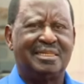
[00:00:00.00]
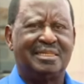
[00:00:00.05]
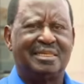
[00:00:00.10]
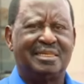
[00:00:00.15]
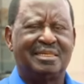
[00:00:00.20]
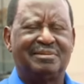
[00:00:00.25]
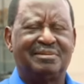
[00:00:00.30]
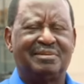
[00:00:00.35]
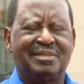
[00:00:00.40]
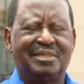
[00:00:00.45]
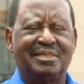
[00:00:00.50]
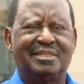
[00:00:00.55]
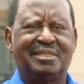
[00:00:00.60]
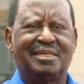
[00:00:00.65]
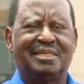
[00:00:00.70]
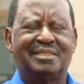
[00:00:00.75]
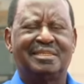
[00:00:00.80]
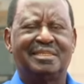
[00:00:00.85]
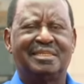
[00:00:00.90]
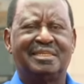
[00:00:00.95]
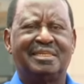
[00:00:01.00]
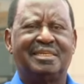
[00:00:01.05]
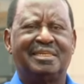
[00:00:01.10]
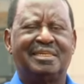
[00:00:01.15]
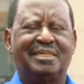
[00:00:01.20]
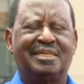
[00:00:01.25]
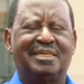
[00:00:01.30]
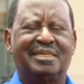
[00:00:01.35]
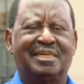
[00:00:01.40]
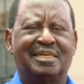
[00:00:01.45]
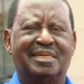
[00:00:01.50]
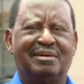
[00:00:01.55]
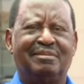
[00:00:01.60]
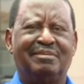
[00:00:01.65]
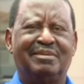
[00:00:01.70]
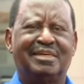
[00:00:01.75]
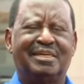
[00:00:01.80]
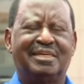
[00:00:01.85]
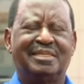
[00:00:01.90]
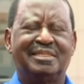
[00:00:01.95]
They think that
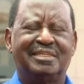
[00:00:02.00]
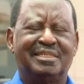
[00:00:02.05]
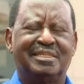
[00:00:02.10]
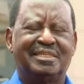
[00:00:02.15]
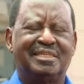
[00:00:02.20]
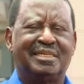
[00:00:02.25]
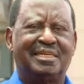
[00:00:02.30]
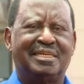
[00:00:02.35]
governors